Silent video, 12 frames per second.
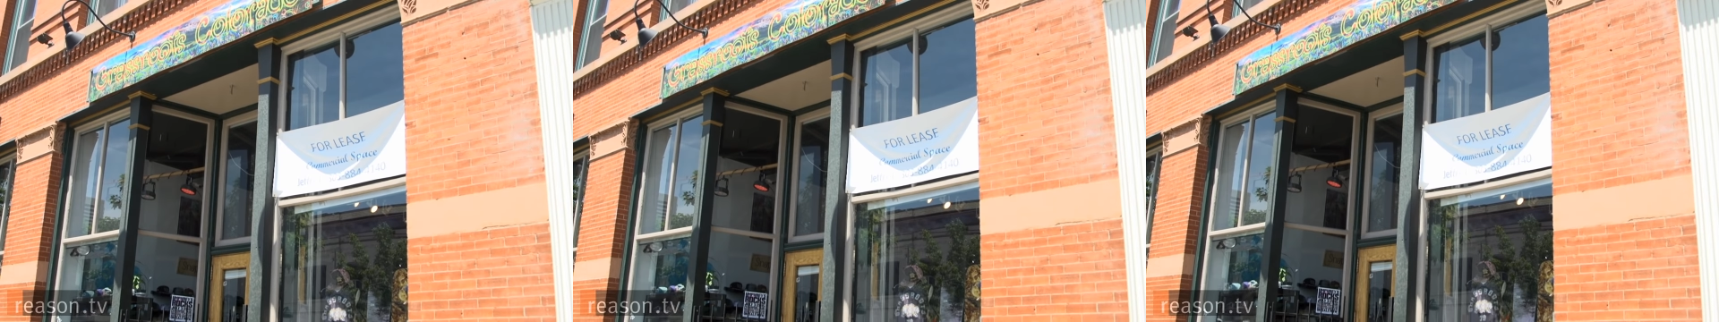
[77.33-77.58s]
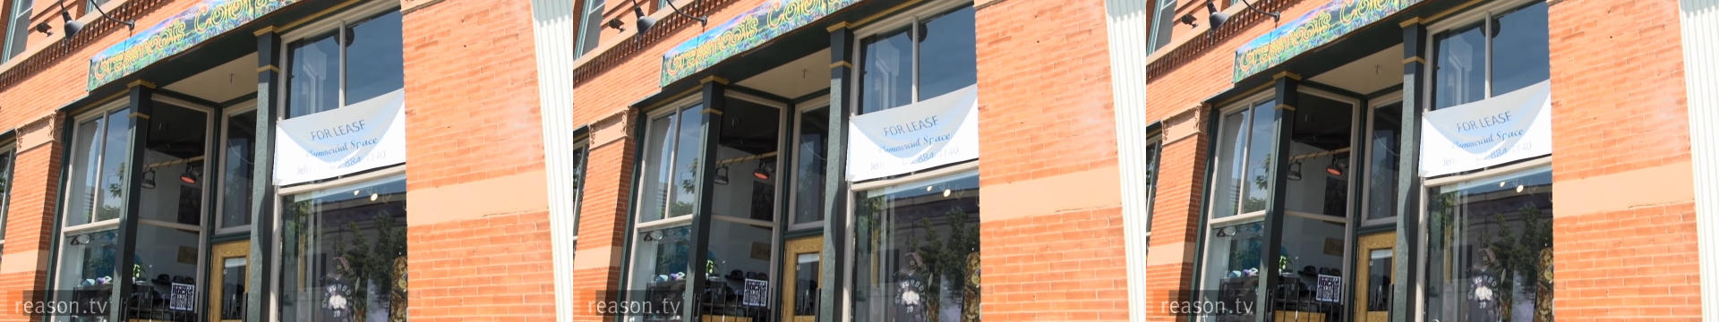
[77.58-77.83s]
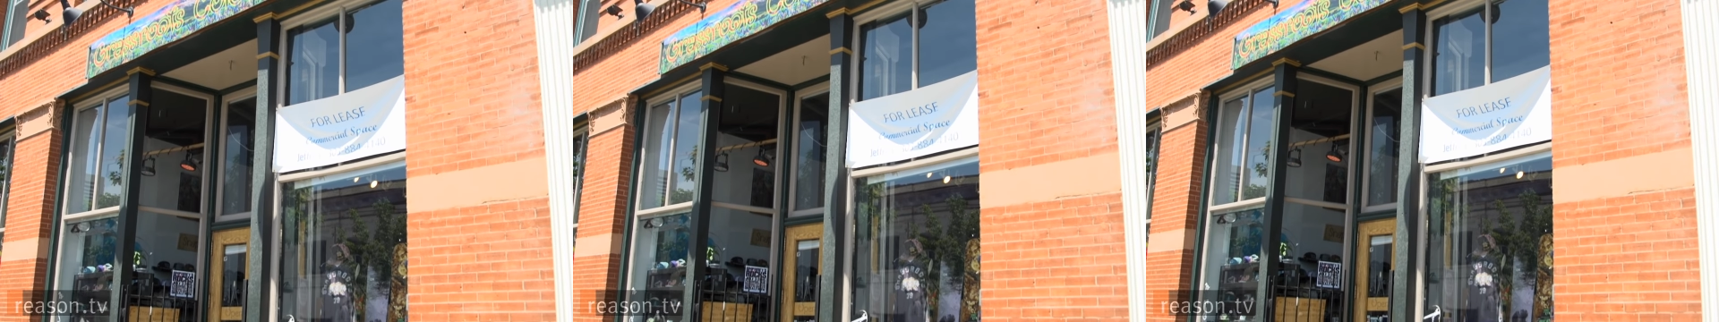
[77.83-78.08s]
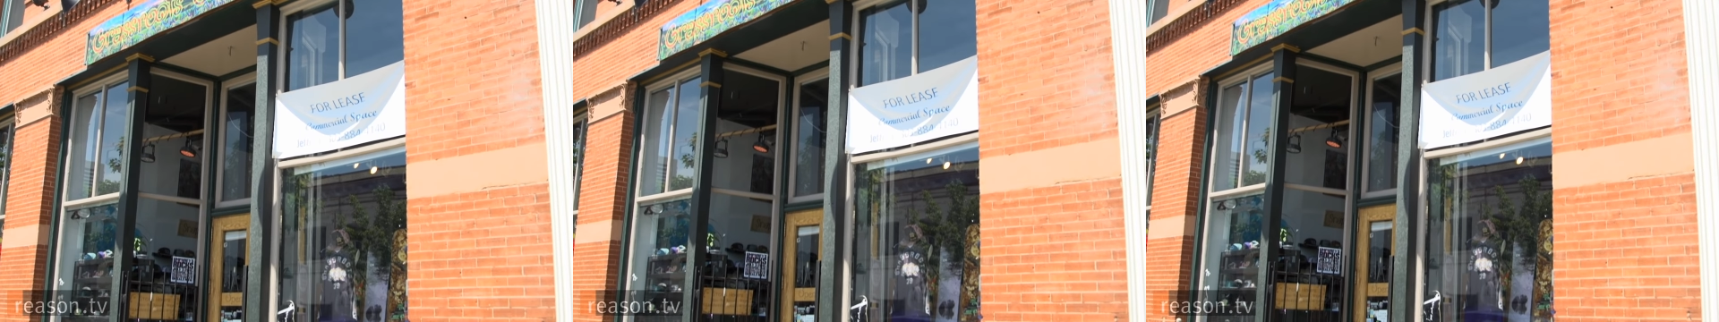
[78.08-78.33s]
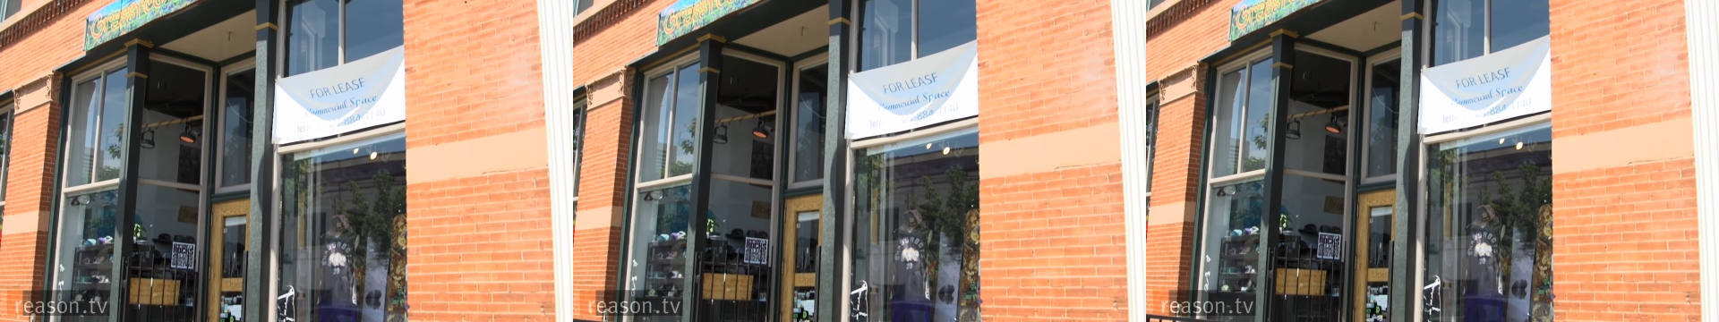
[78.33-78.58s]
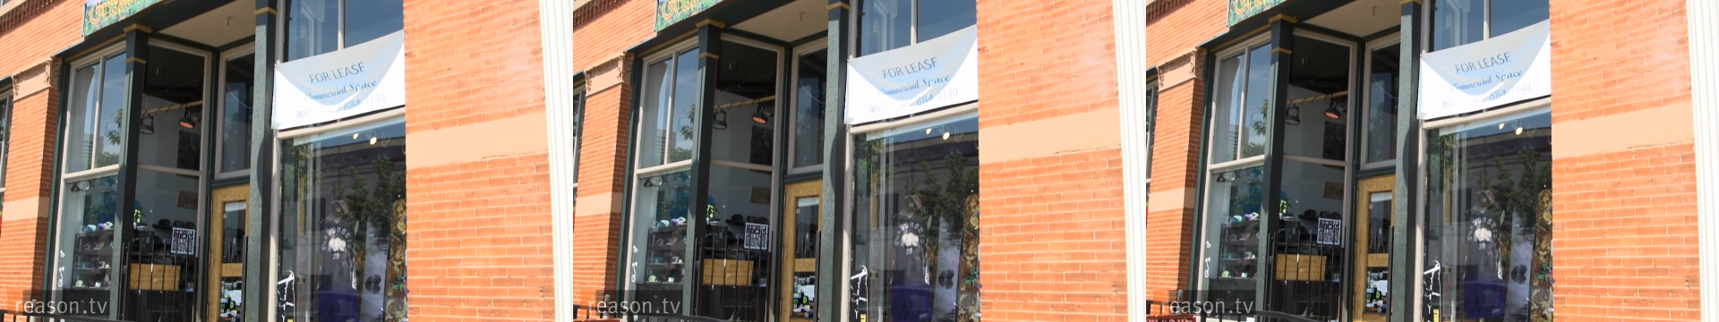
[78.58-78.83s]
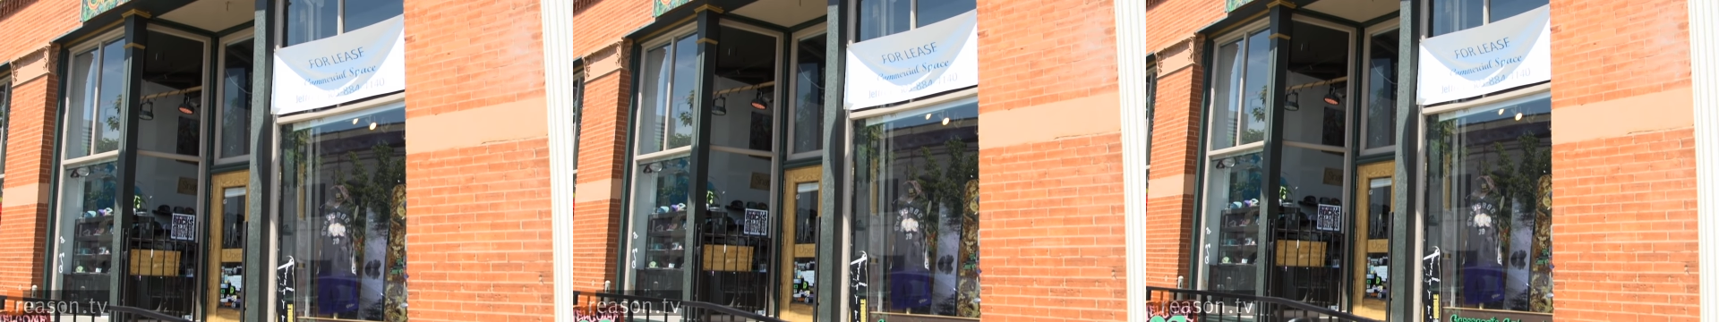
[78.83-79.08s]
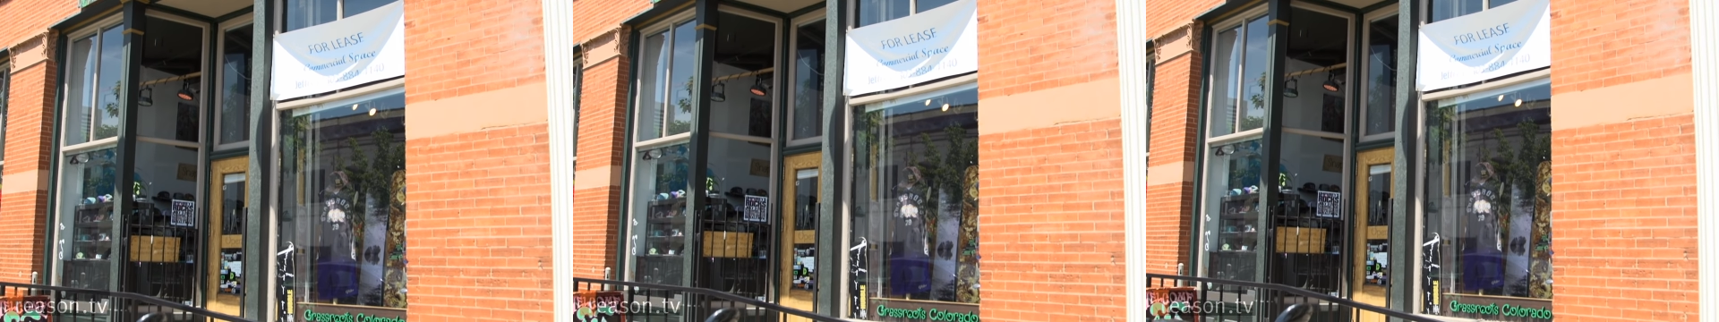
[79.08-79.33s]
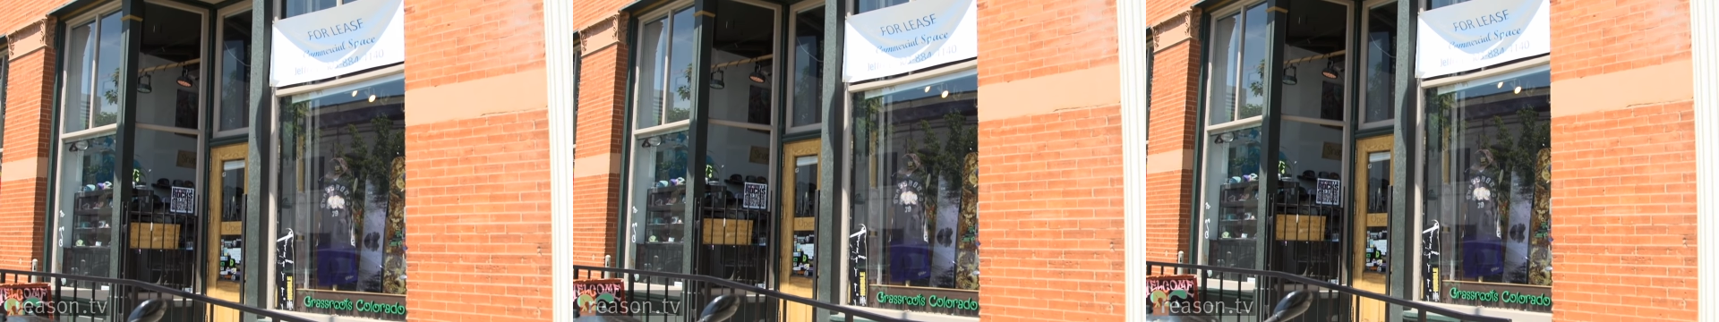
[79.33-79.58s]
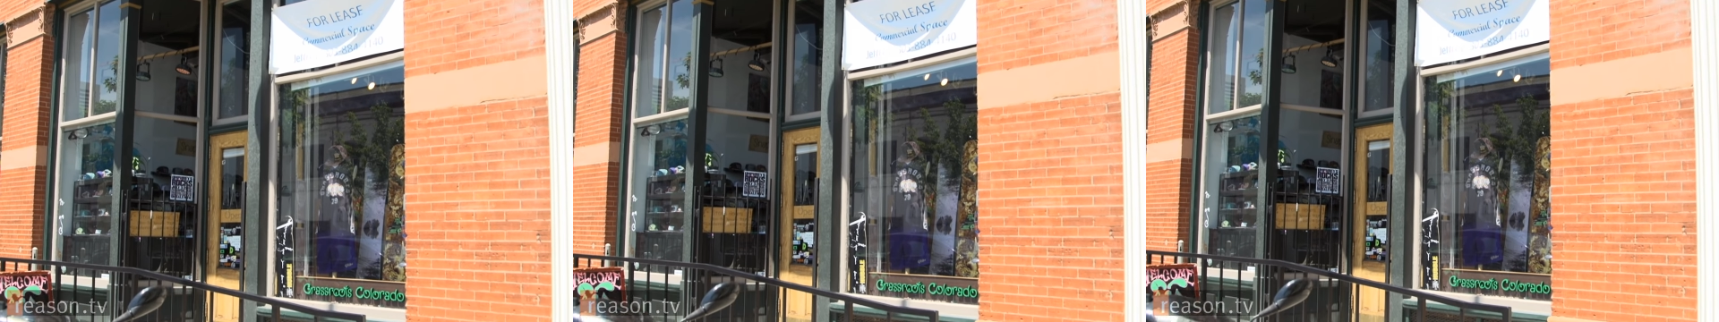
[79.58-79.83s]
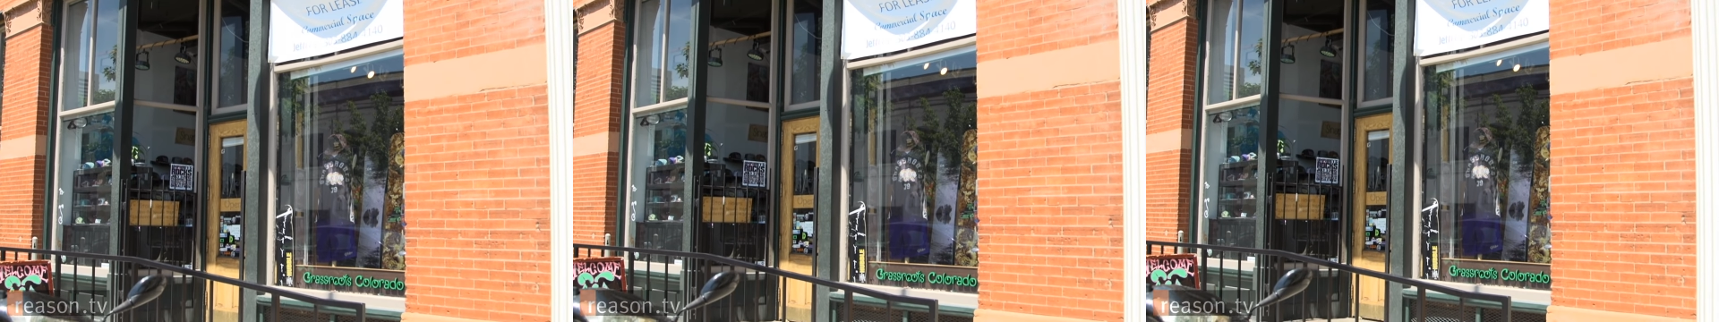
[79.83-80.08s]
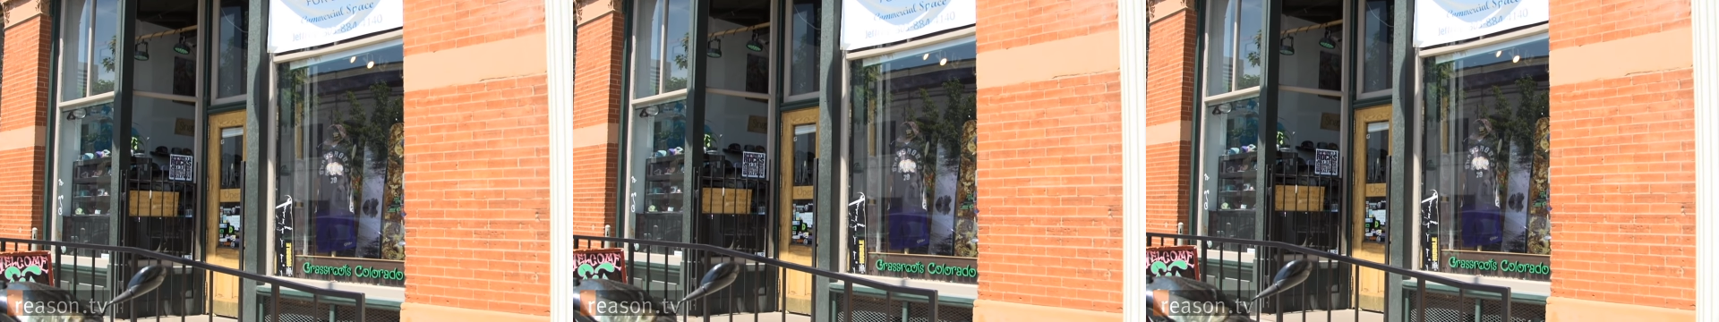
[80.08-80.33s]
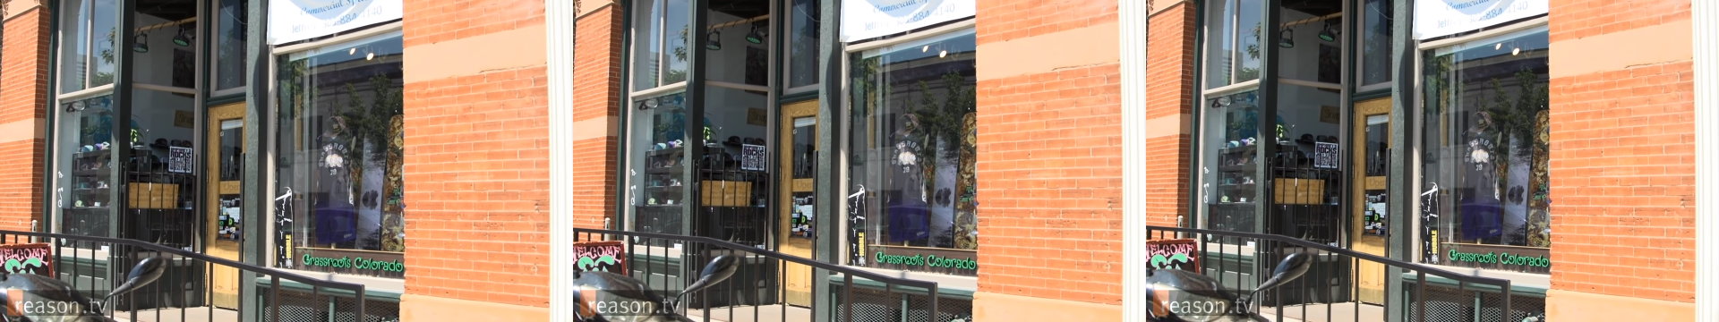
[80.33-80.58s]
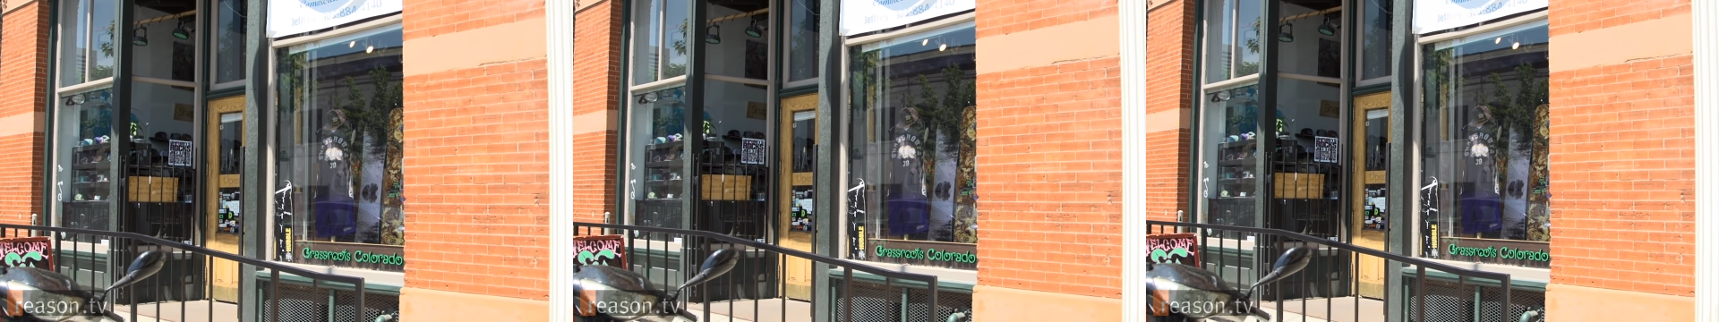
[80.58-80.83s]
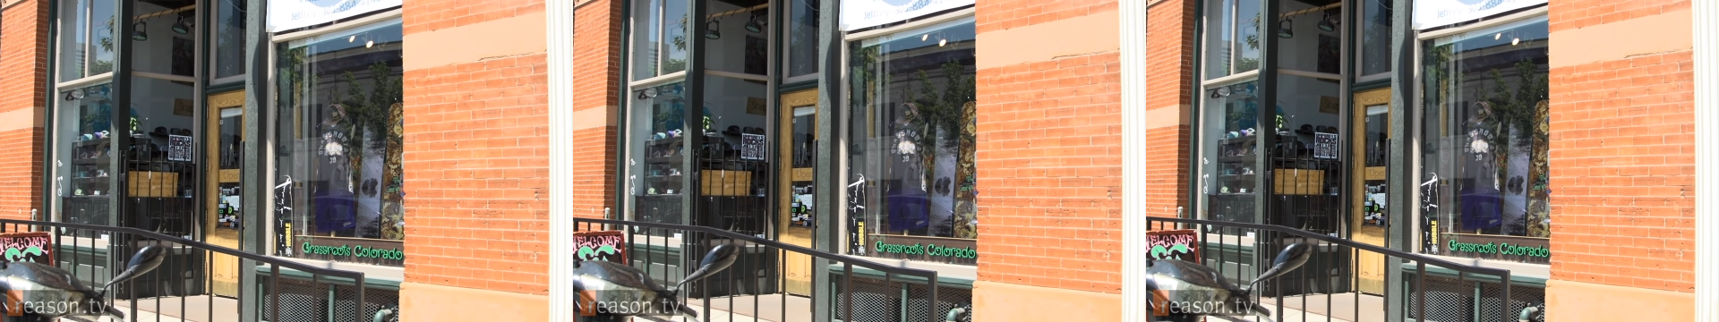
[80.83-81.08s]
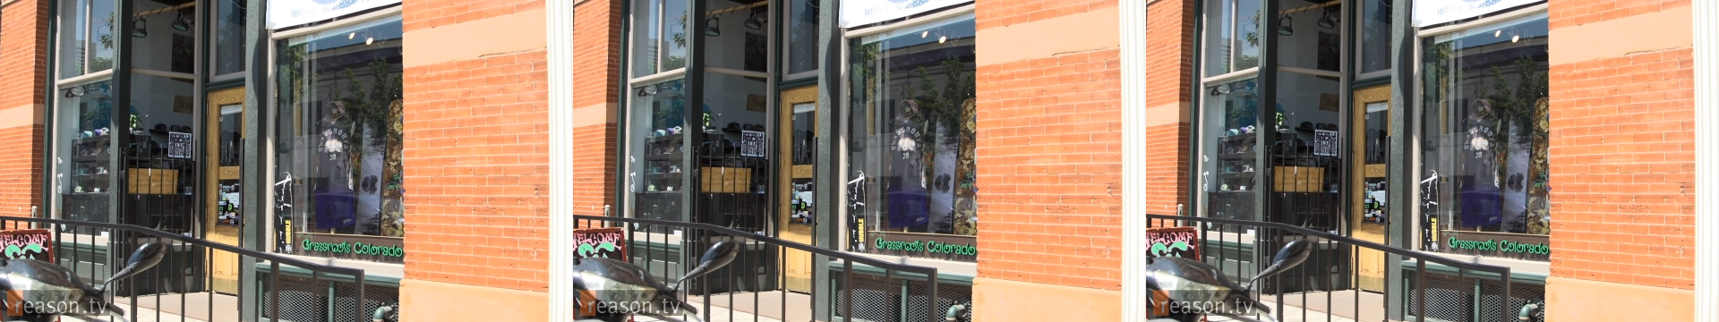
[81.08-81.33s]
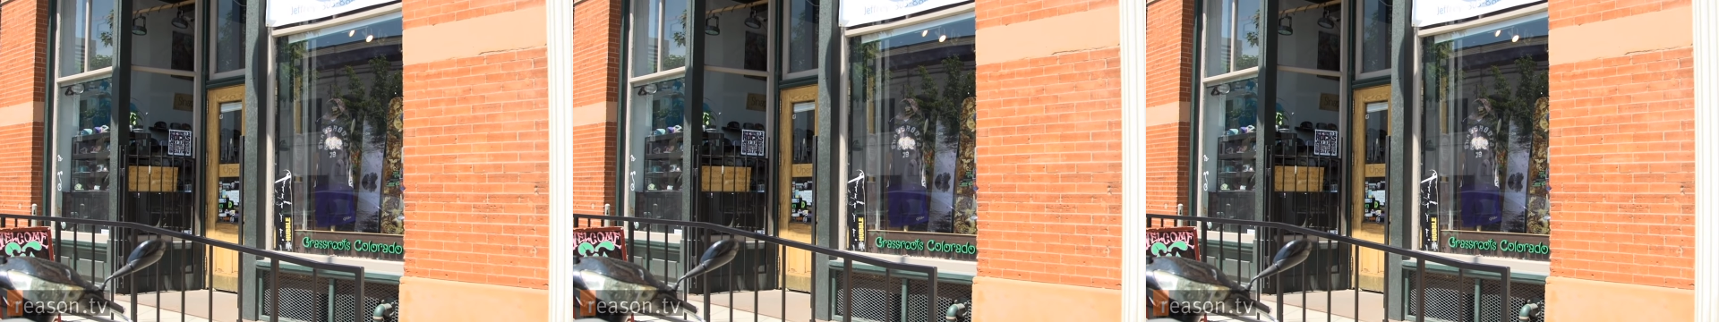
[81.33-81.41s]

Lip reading: No face is visible, so there are no lips to read.